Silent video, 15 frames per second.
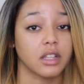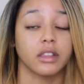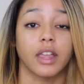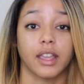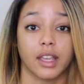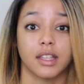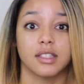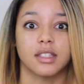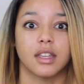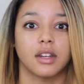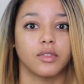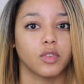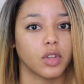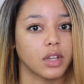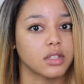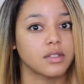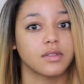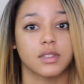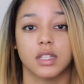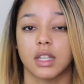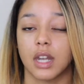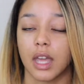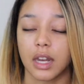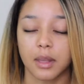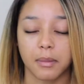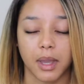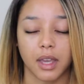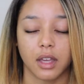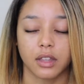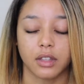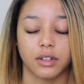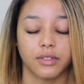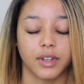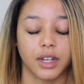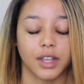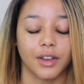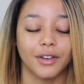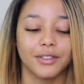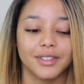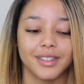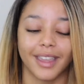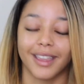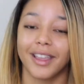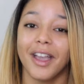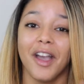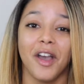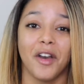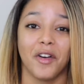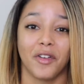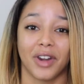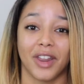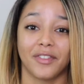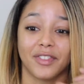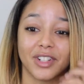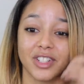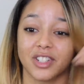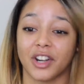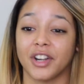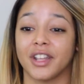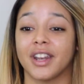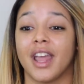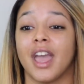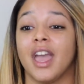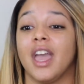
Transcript: Like I said, if you guys have seen any of my other videos, like when I first started,